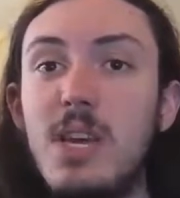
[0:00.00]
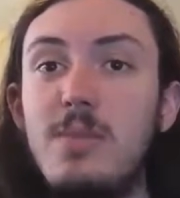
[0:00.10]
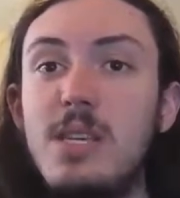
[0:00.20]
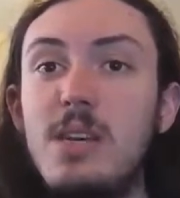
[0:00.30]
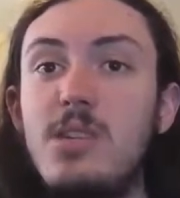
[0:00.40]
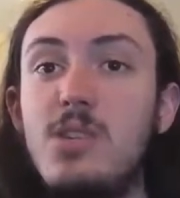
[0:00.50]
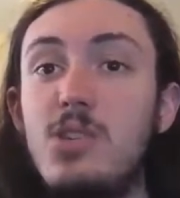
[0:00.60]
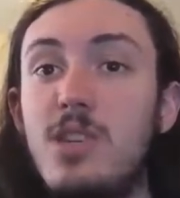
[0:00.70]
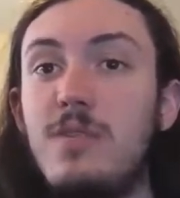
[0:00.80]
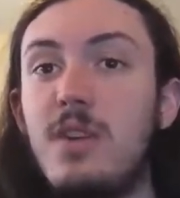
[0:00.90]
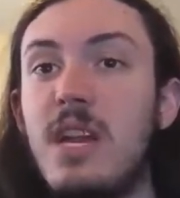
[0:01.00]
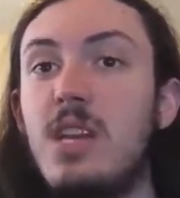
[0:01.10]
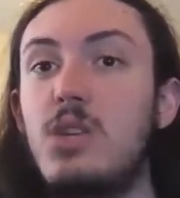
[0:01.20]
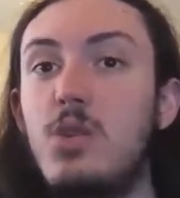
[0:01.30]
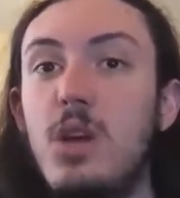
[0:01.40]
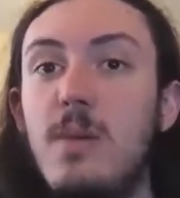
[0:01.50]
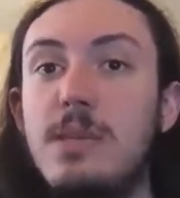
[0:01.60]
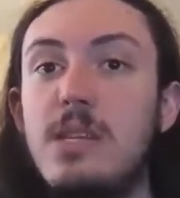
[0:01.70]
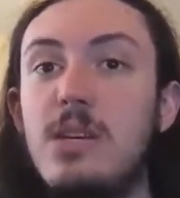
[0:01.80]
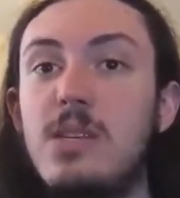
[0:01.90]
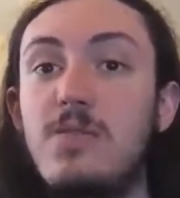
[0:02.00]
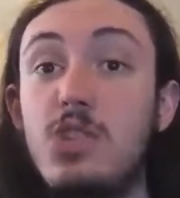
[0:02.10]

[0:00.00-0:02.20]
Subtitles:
commentaries. Usually if you're getting two commentaries